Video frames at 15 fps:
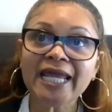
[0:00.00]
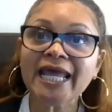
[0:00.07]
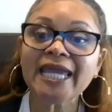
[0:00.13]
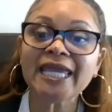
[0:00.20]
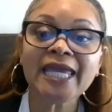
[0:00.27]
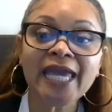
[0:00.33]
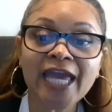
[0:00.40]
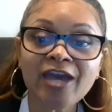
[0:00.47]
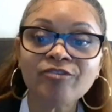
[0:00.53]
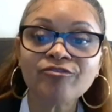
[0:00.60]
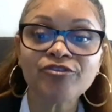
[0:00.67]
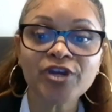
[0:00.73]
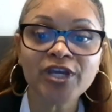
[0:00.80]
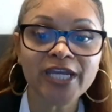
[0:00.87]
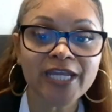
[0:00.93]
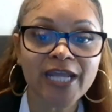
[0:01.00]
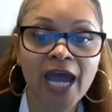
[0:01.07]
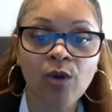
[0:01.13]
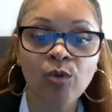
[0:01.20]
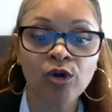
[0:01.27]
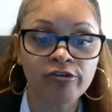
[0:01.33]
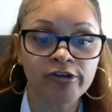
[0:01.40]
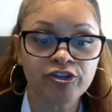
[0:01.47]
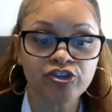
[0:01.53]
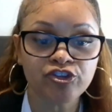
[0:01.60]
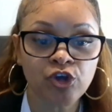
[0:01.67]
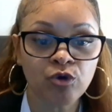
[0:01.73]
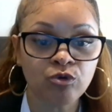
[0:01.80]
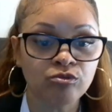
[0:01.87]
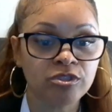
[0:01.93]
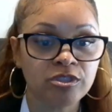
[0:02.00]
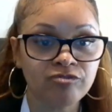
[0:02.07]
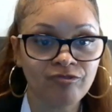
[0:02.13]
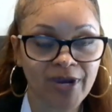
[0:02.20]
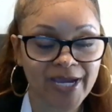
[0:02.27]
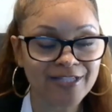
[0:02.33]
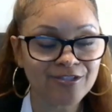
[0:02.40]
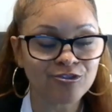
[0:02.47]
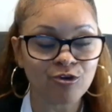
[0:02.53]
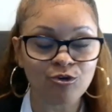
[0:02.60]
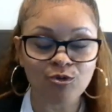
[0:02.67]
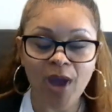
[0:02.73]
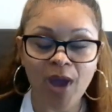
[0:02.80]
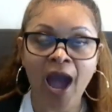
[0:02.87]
And I can't forget our gracious host, right?